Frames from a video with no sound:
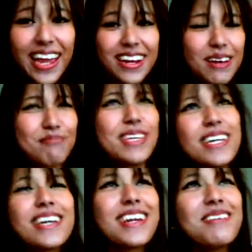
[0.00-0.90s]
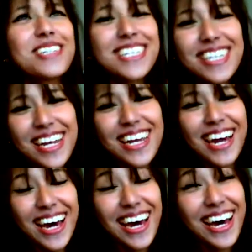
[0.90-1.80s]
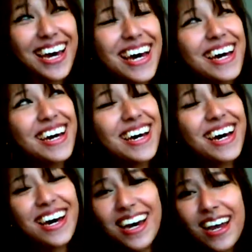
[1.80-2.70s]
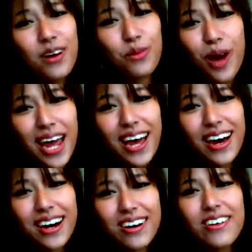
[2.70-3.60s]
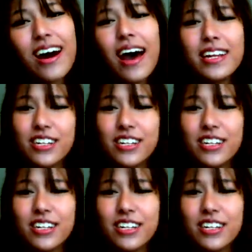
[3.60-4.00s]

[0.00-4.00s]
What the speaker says: And I'm just like, ha, ha, ha, wow.